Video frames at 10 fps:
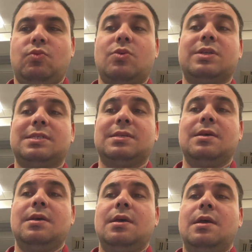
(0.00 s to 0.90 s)
worse
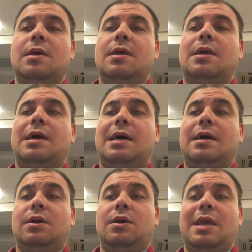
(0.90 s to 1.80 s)
uh,
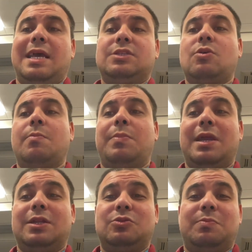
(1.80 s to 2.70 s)
as
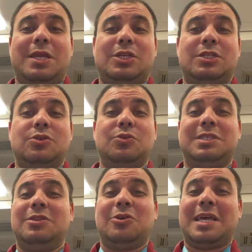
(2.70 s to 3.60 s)
compared to patients who
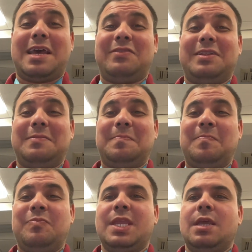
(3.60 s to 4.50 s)
did not have it.
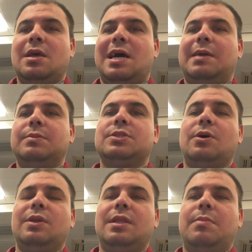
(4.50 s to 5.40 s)
I'm
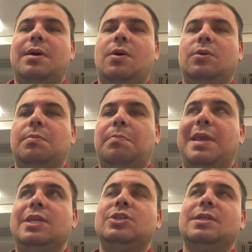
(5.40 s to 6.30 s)
talking about
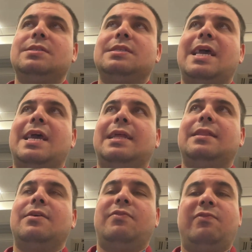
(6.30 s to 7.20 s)
patients at
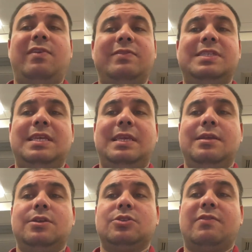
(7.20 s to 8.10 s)
50
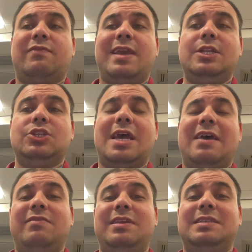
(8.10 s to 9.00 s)
years of age
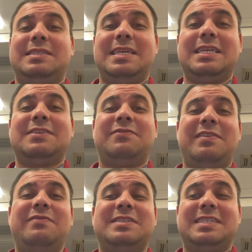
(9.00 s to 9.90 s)
having
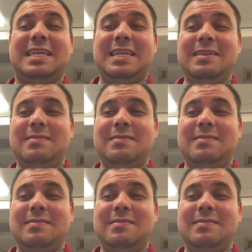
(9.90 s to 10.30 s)
615